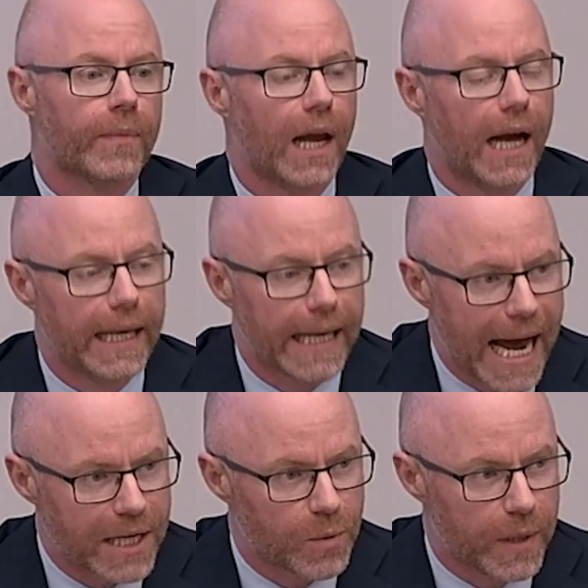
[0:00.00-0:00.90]
Uh,
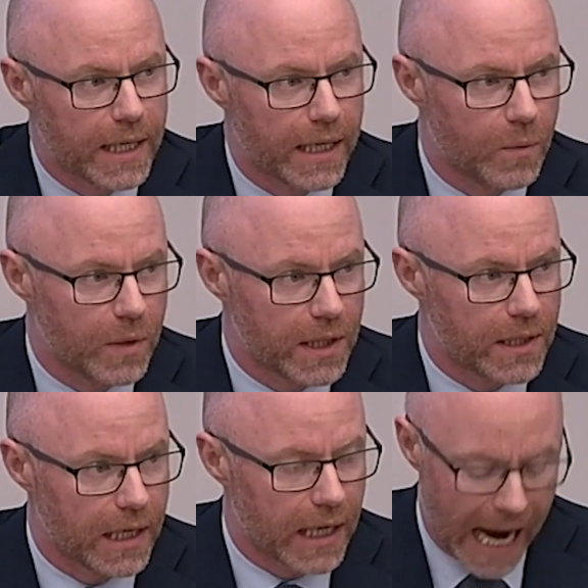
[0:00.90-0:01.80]
last week it
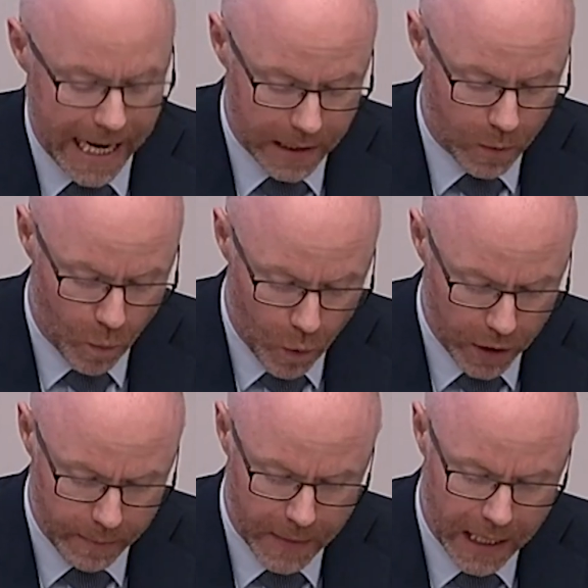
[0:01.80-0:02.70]
was at
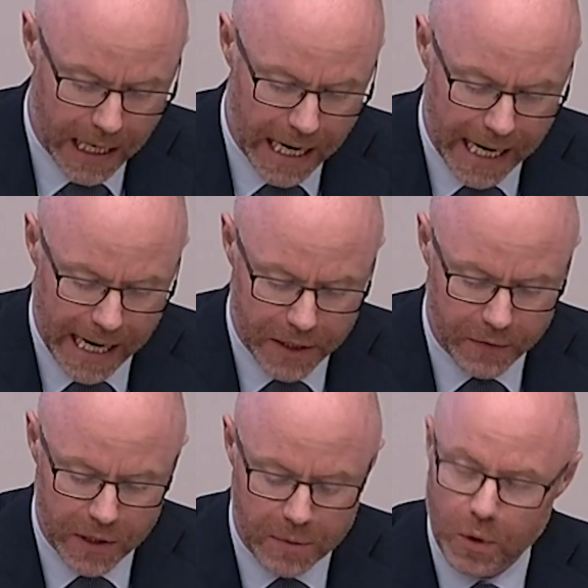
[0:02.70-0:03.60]
1, and as of
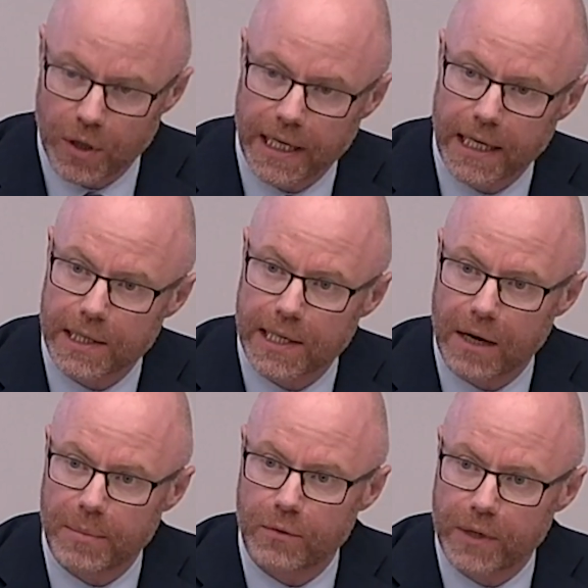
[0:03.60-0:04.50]
this morning it has now
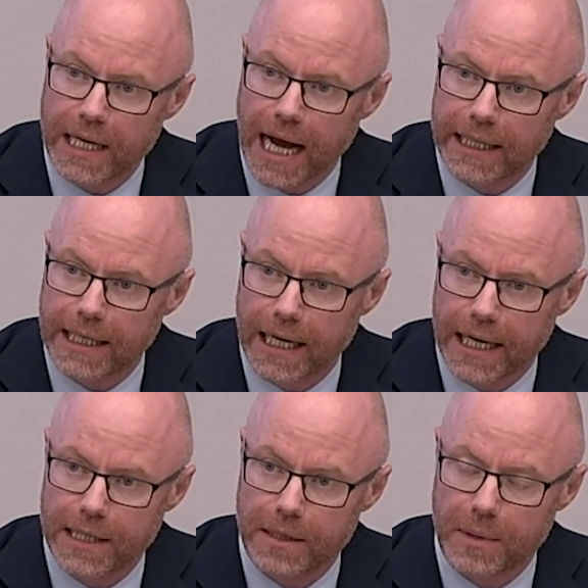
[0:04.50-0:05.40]
been
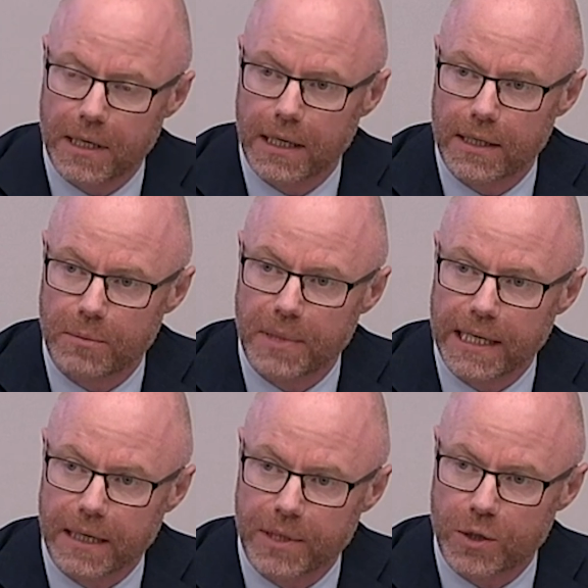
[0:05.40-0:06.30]
recalculated to, be, to
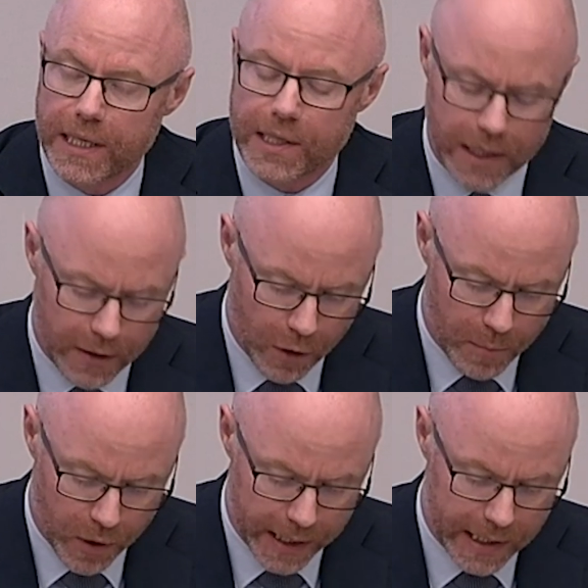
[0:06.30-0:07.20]
being between
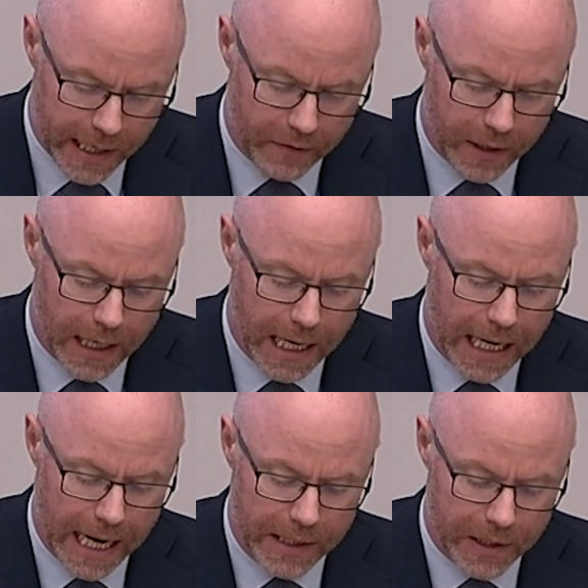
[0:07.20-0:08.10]
0.7
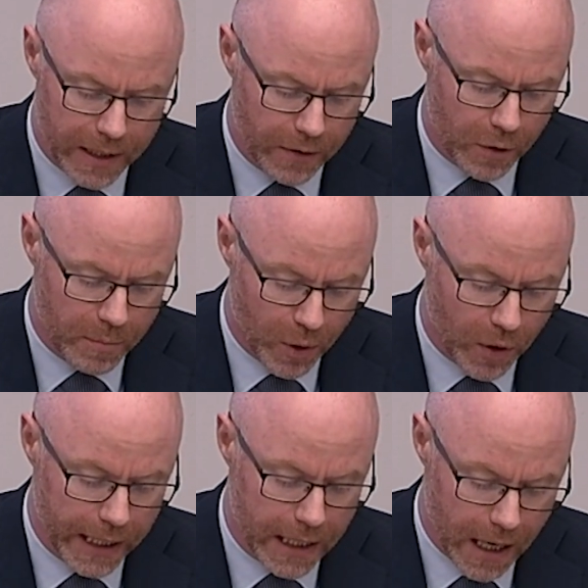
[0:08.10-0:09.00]
and
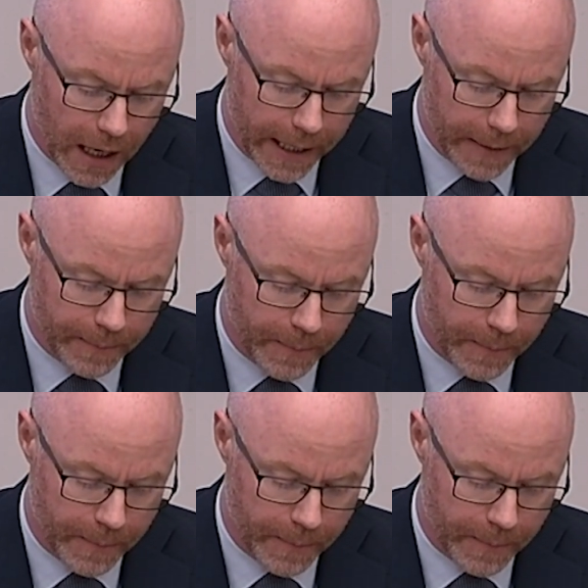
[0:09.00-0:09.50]
0.9.